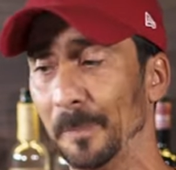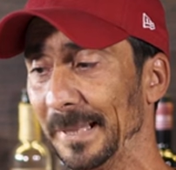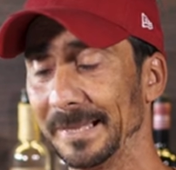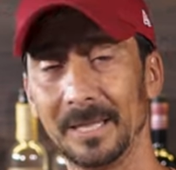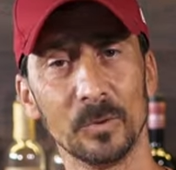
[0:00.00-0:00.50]

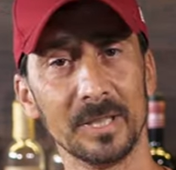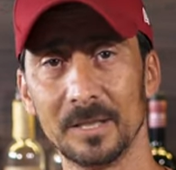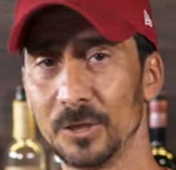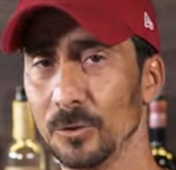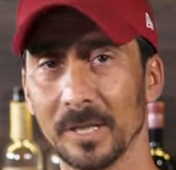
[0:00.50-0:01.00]
But then with
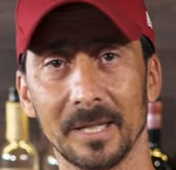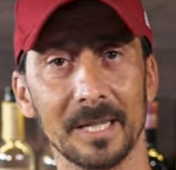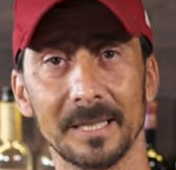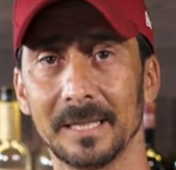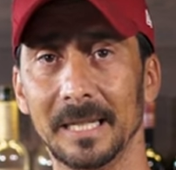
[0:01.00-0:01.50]
this, you can
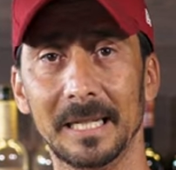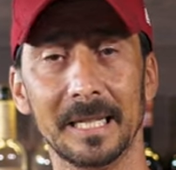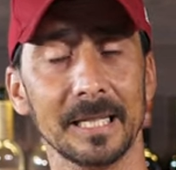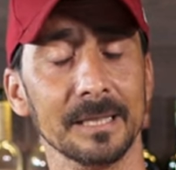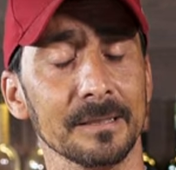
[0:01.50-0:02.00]
get really